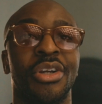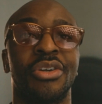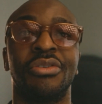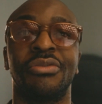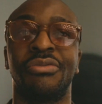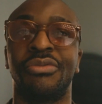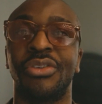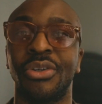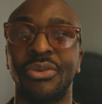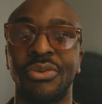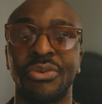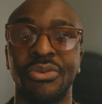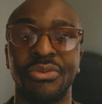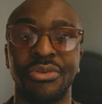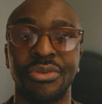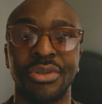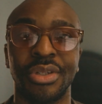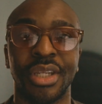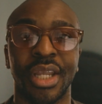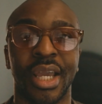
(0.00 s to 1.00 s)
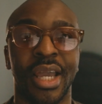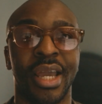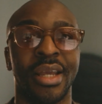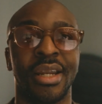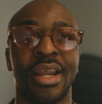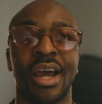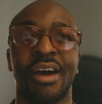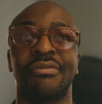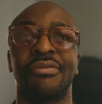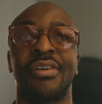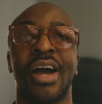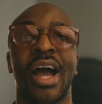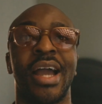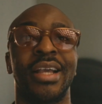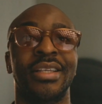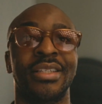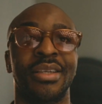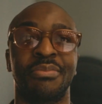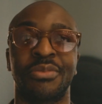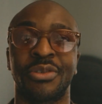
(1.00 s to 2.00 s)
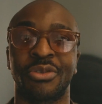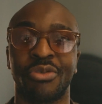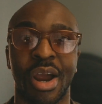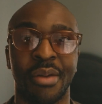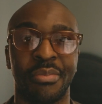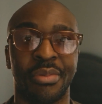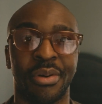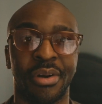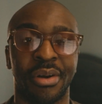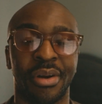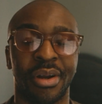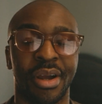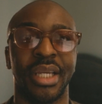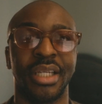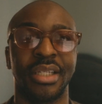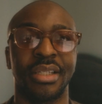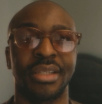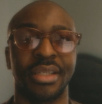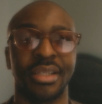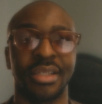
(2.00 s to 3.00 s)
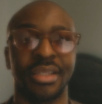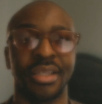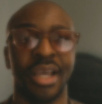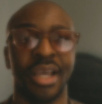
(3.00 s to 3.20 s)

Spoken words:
good views and have high subscriber bases.